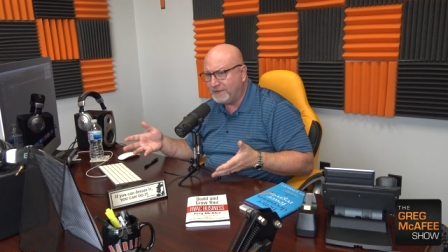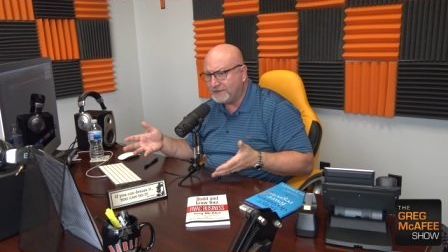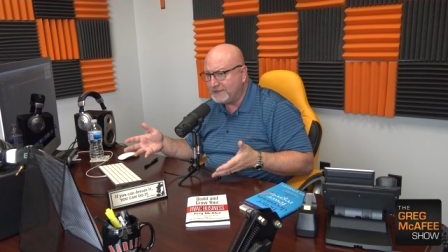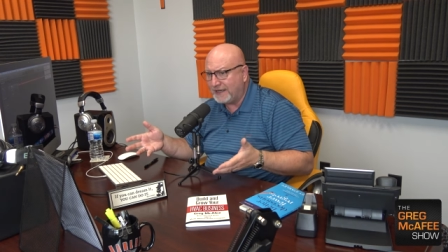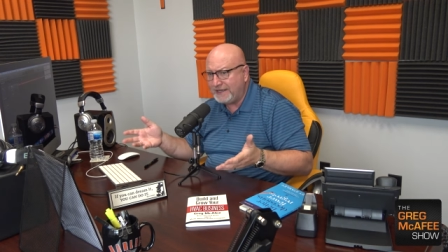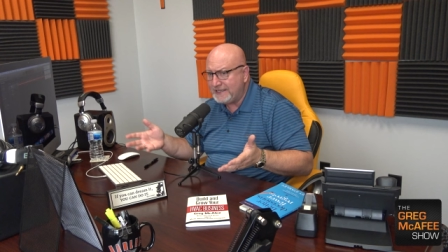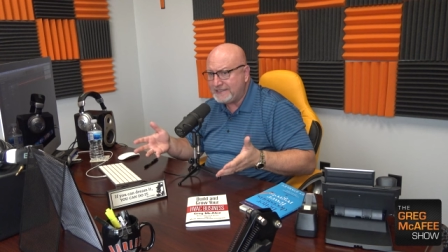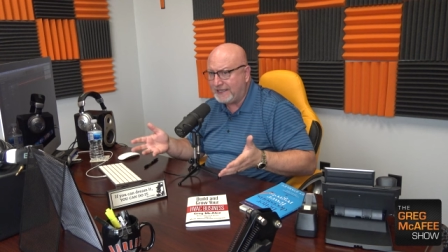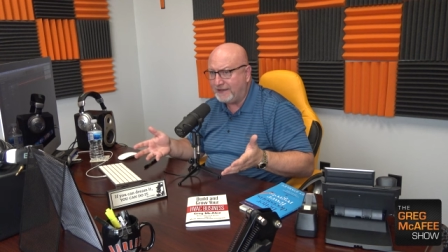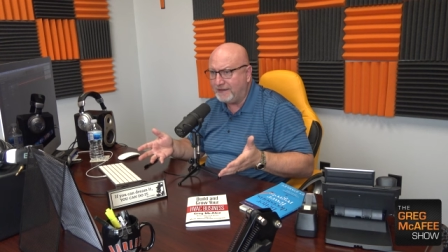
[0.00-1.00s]
It's not
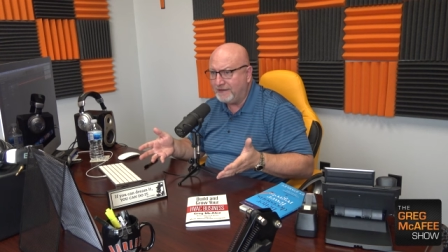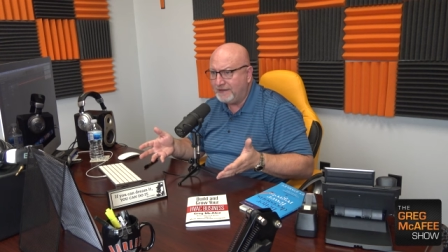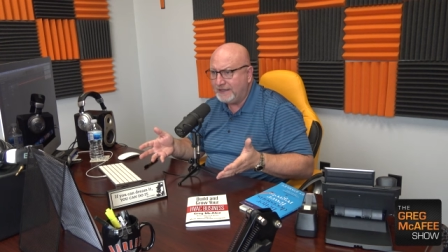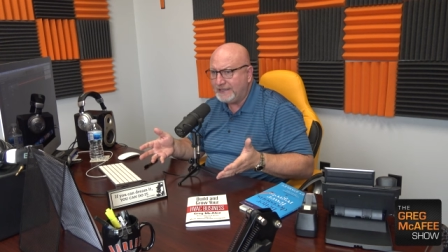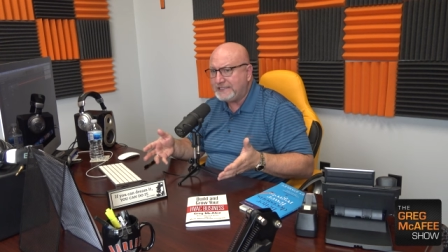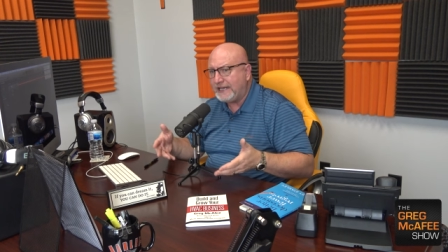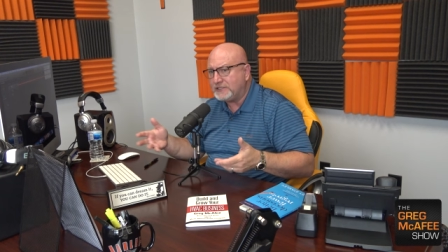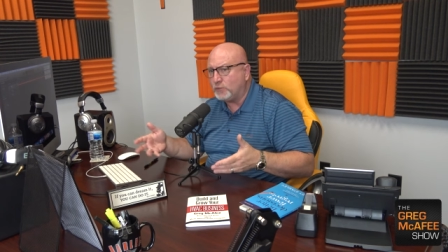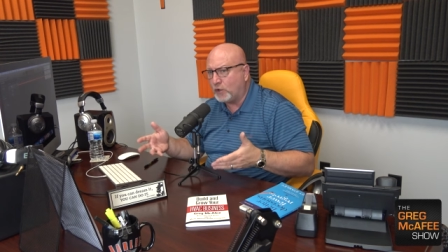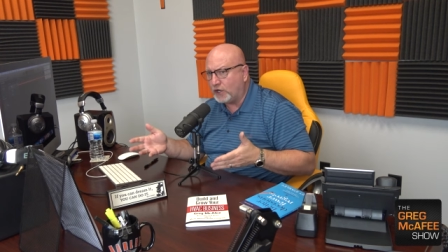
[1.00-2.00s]
easy. It
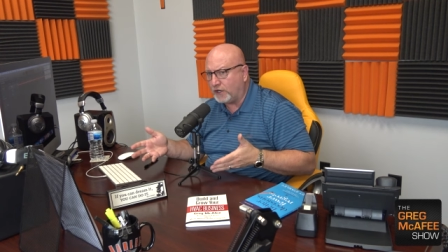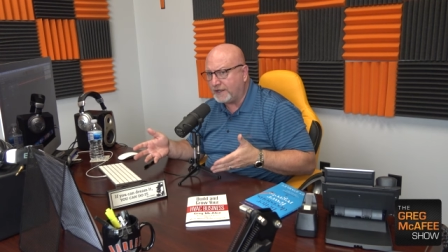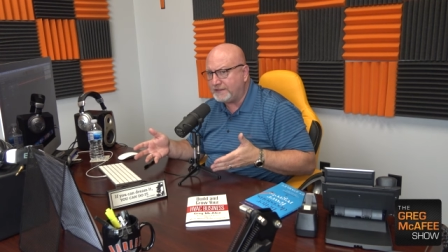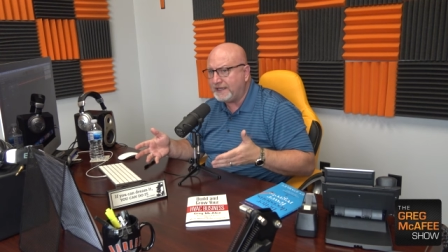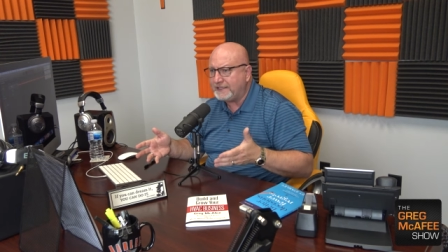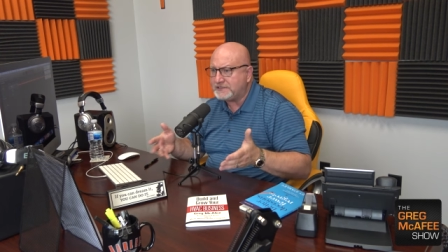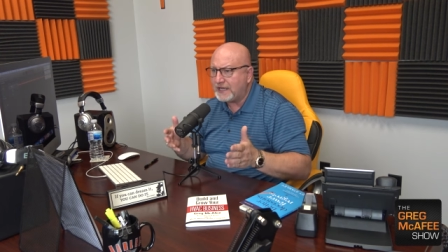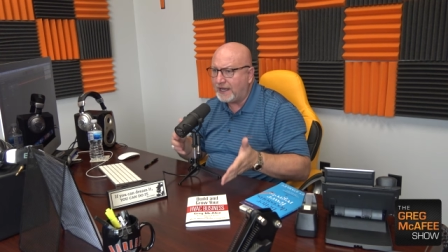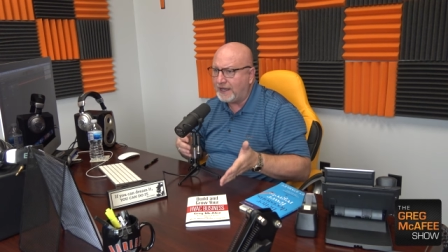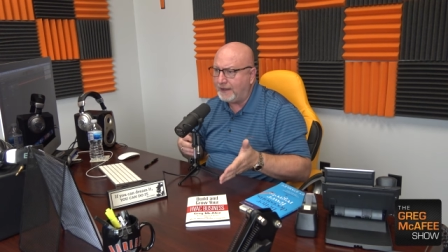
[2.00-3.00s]
takes work. It takes
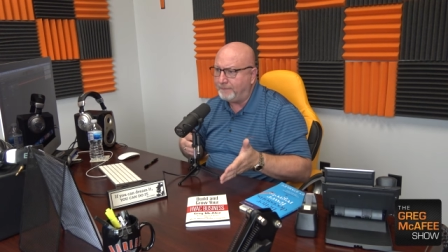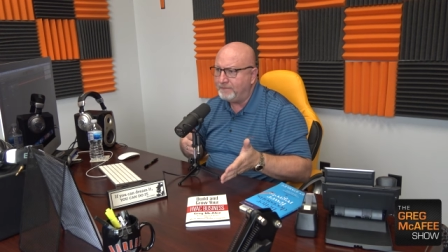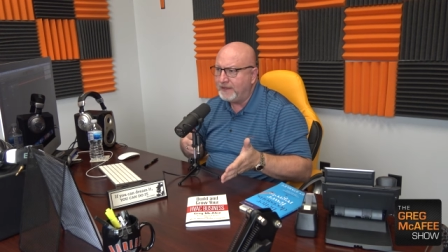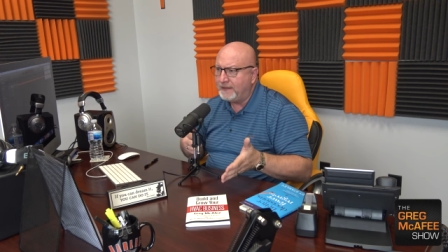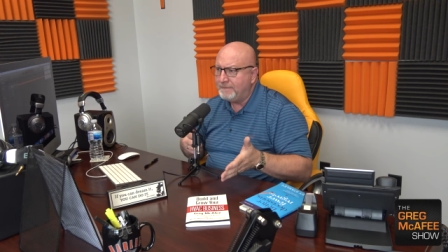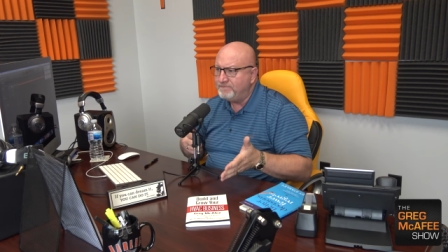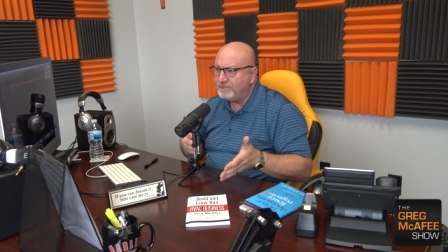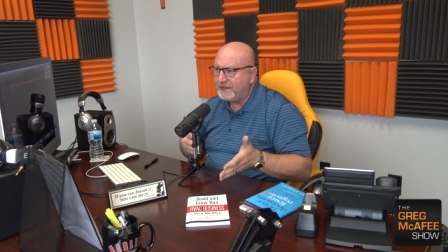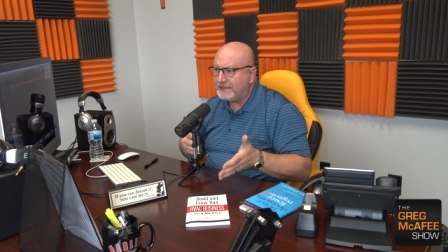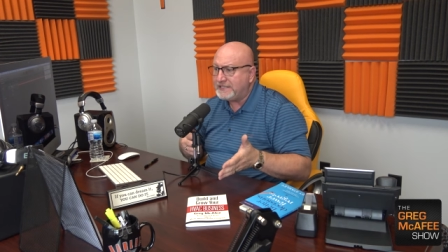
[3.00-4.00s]
time.
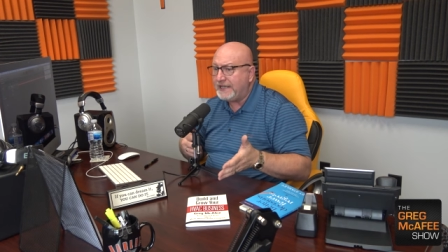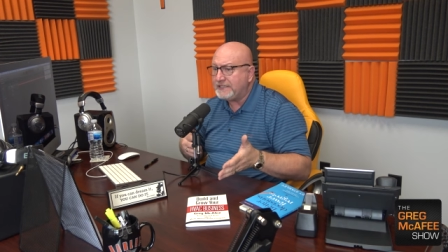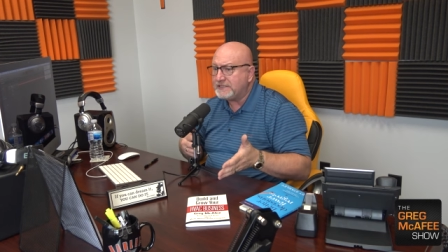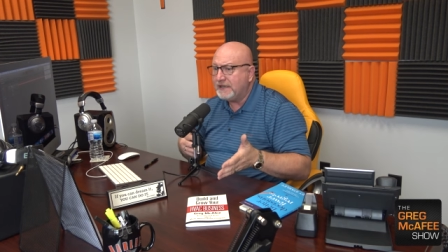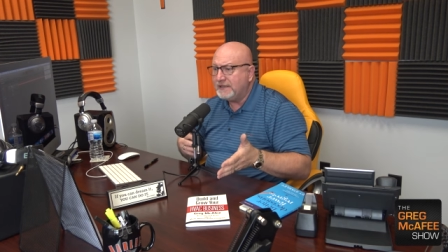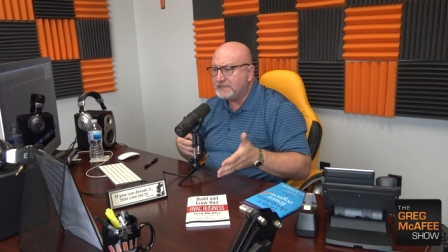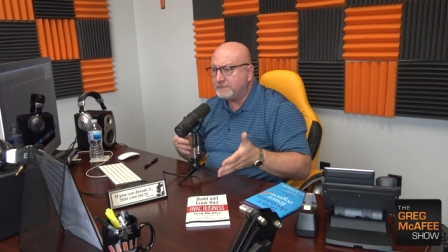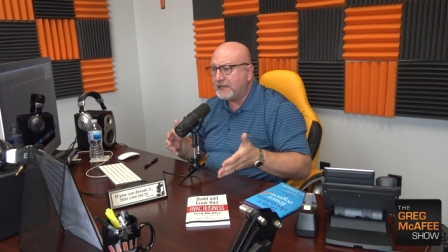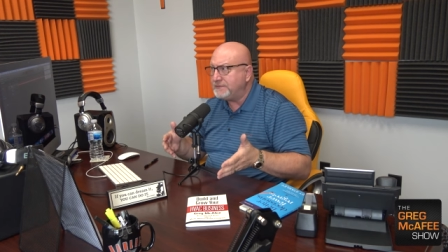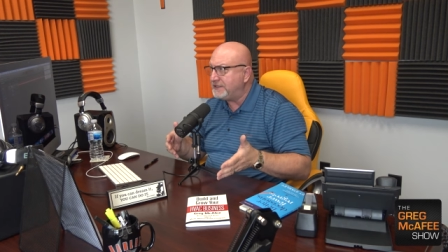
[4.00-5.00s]
It takes,
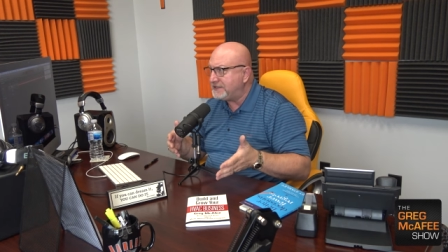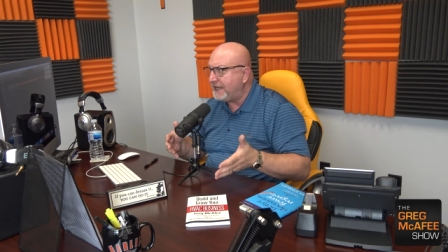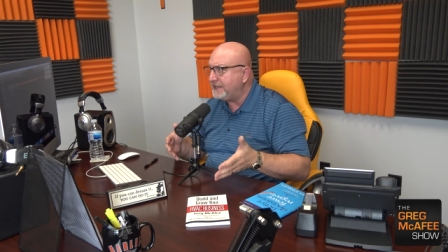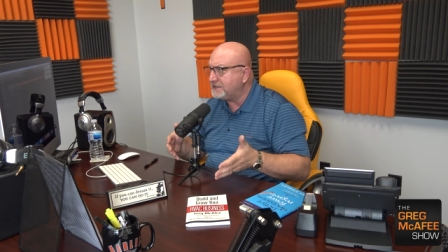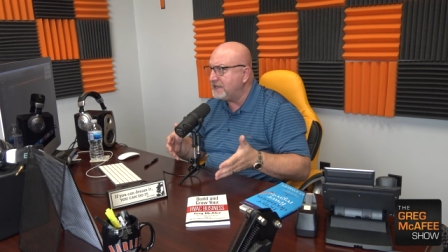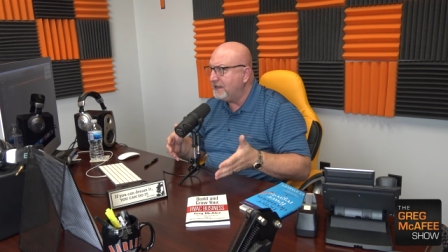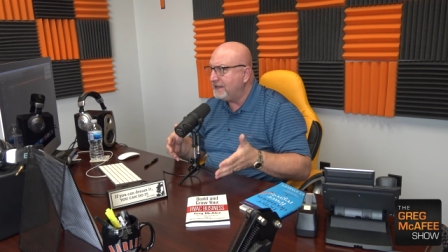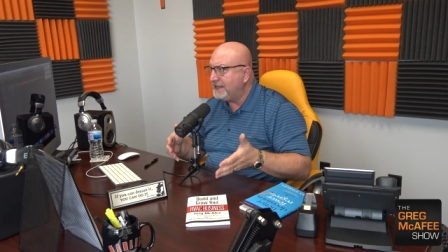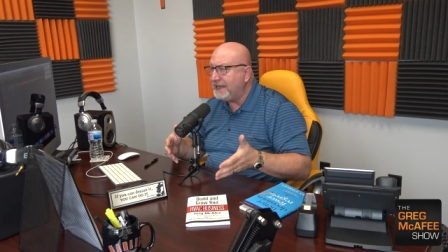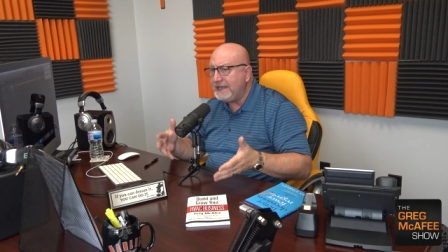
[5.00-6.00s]
sometimes it takes
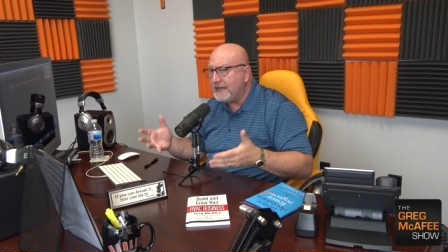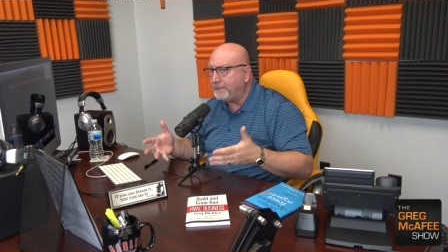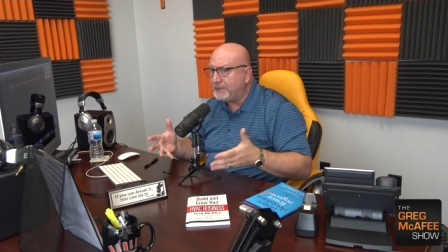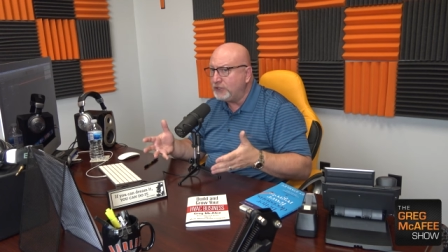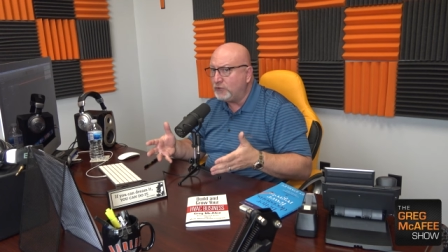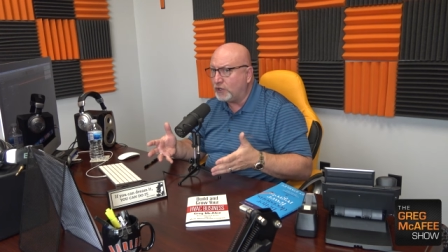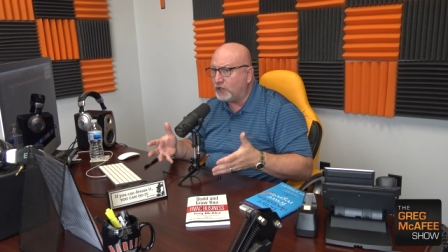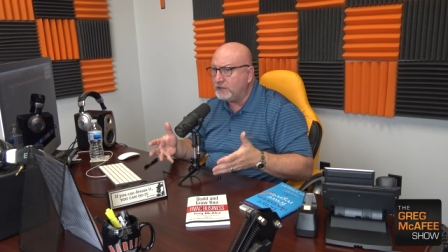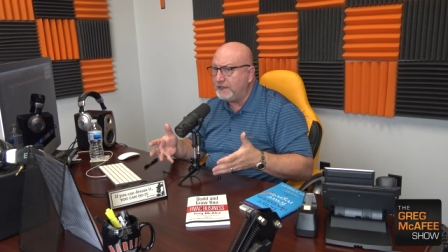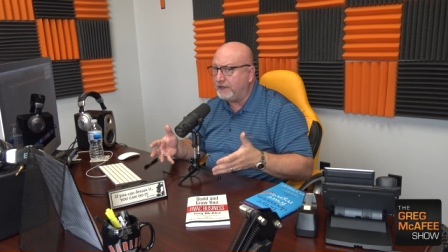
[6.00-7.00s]
getting up a little
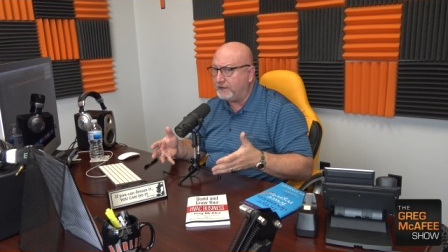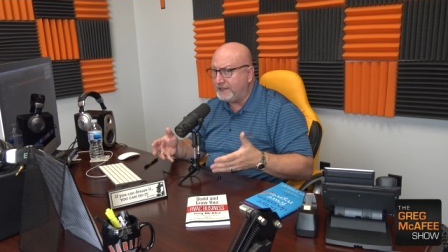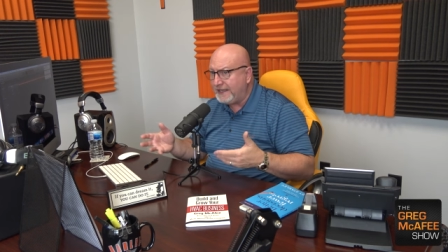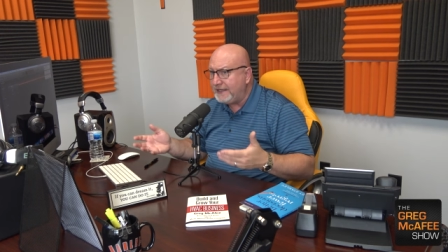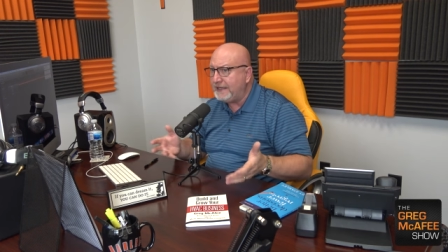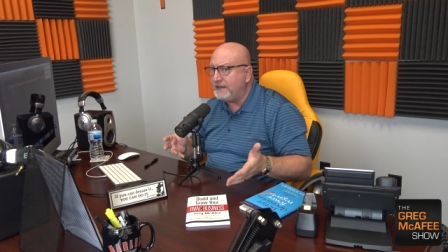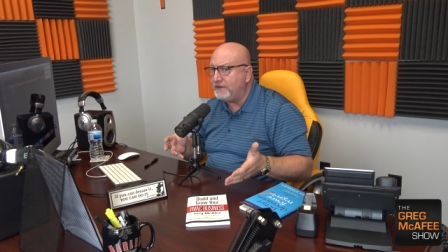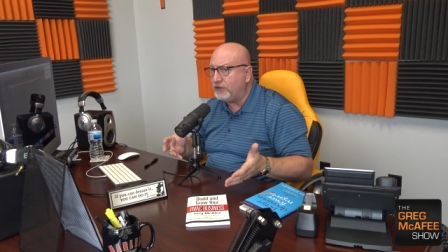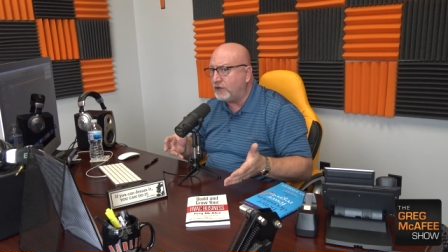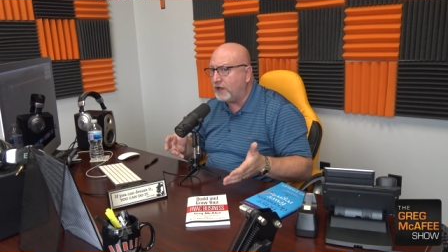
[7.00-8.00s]
earlier, getting
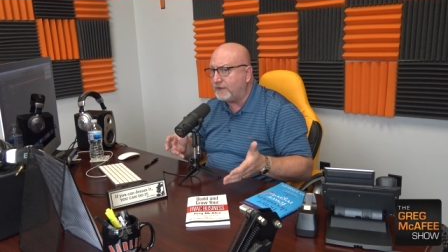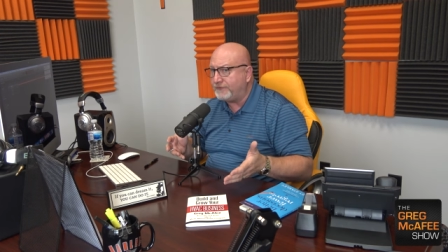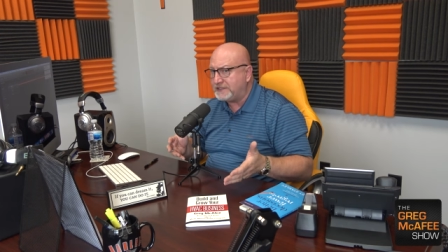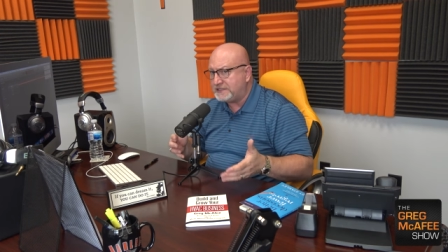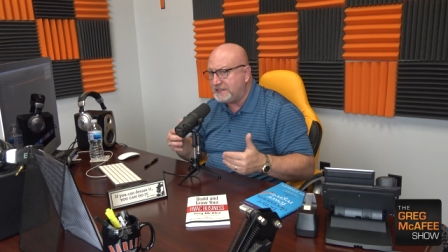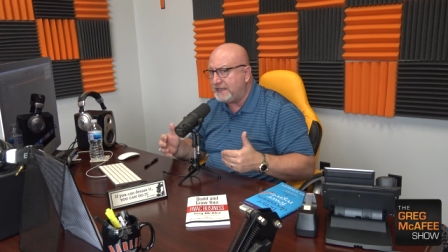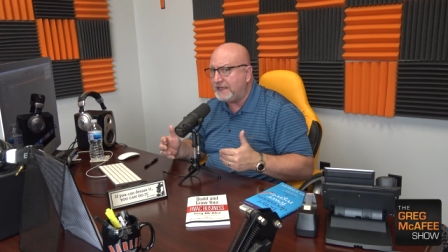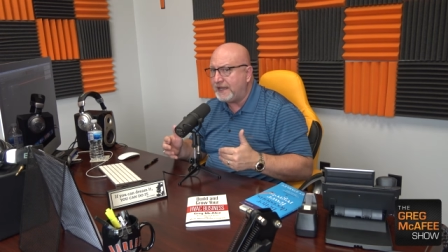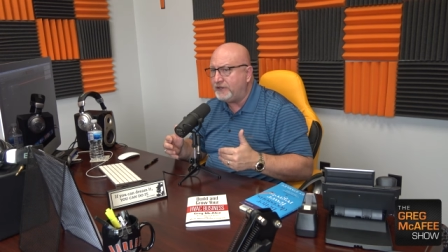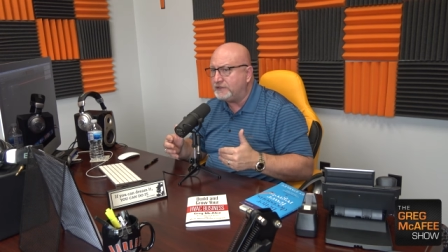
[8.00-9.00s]
into your office,
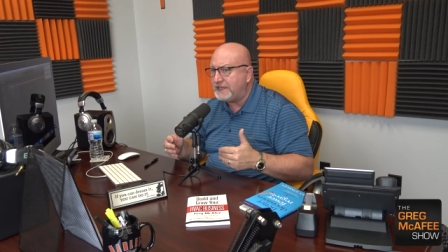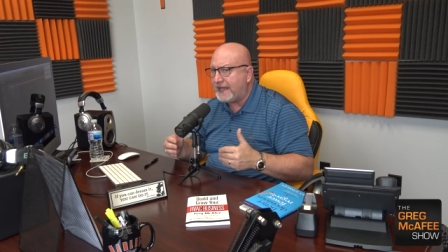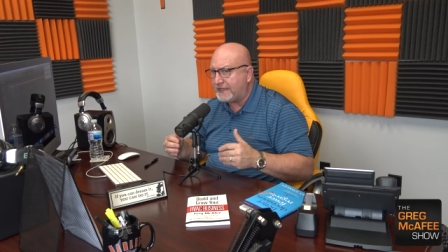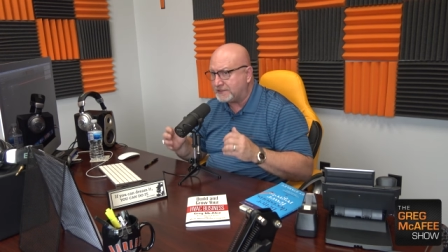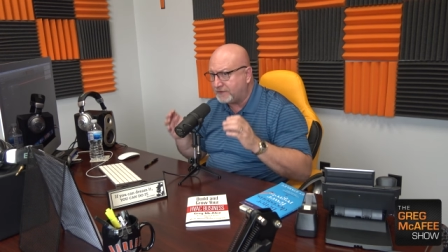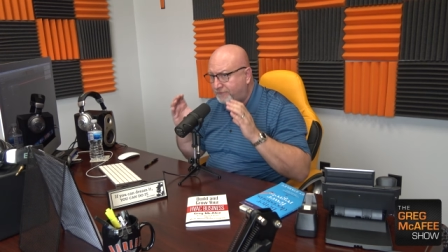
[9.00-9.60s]
sitting at your desk,